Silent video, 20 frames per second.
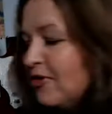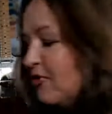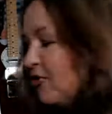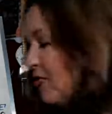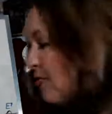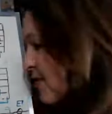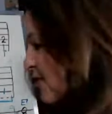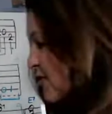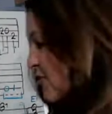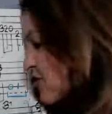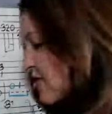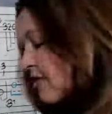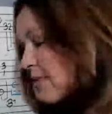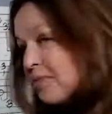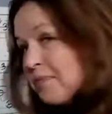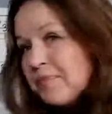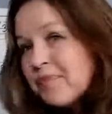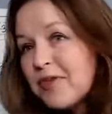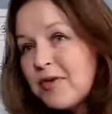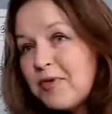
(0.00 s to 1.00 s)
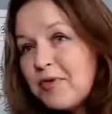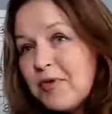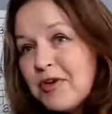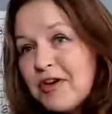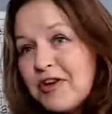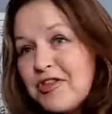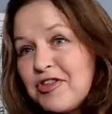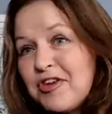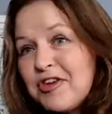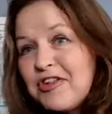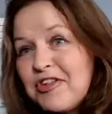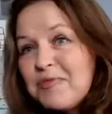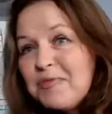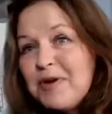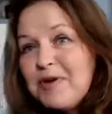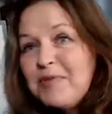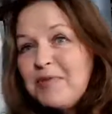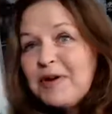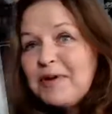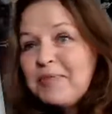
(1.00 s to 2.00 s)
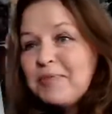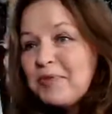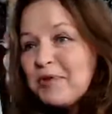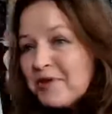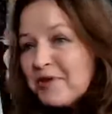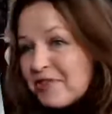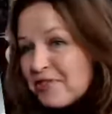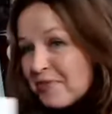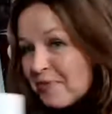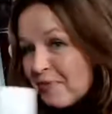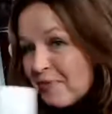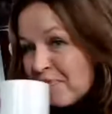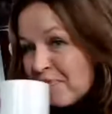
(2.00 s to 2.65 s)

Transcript: intermission where I change my whiteboards.